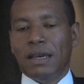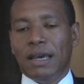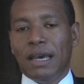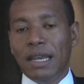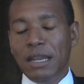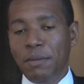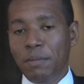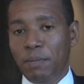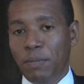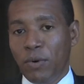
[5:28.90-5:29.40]

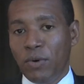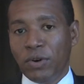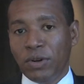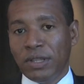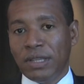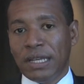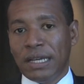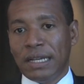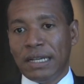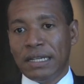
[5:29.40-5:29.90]
An
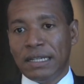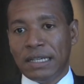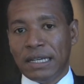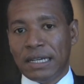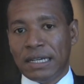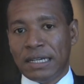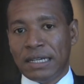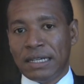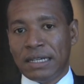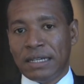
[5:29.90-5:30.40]
important
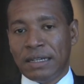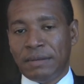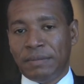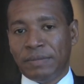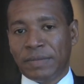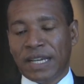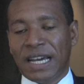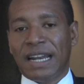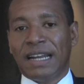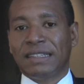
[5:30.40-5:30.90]

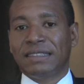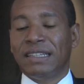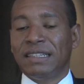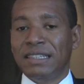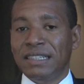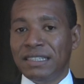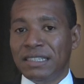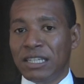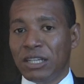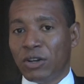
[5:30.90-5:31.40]

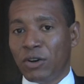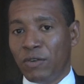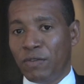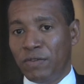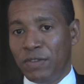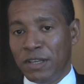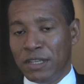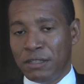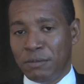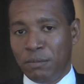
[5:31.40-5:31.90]
characteristic of
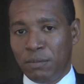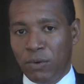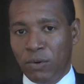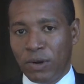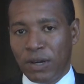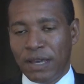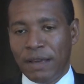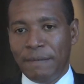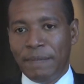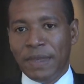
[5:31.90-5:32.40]
this
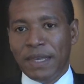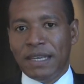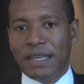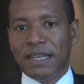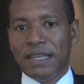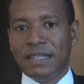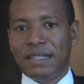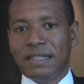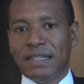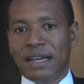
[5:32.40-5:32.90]
book
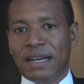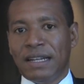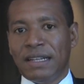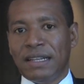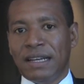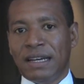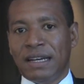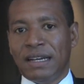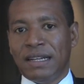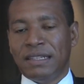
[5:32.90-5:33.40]
is
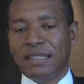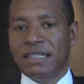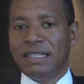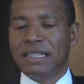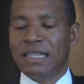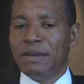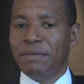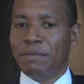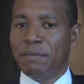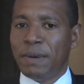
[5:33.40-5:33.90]
that this
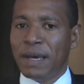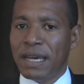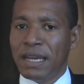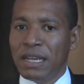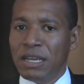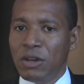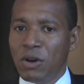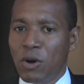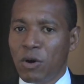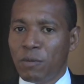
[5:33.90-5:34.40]
is a
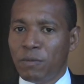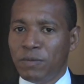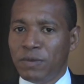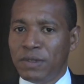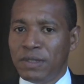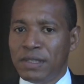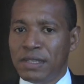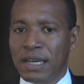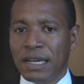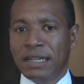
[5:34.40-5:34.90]
very
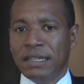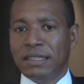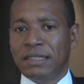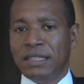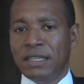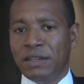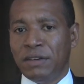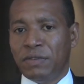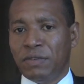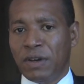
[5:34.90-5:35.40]

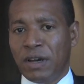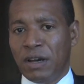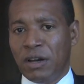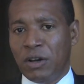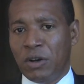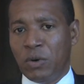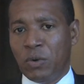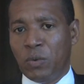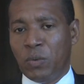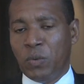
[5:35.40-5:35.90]
objective
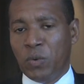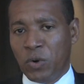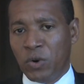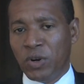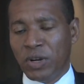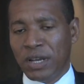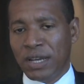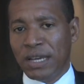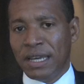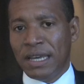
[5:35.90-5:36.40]

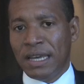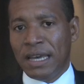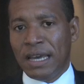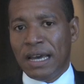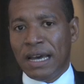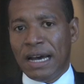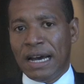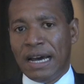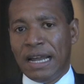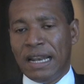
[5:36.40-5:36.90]
work,
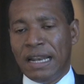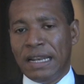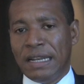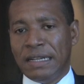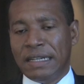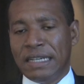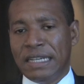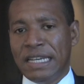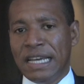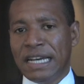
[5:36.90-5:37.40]

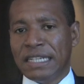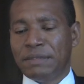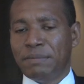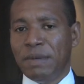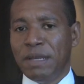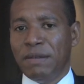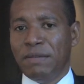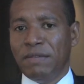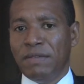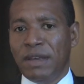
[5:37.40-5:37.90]
and it has
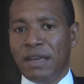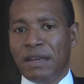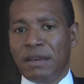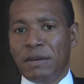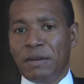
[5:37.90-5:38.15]
been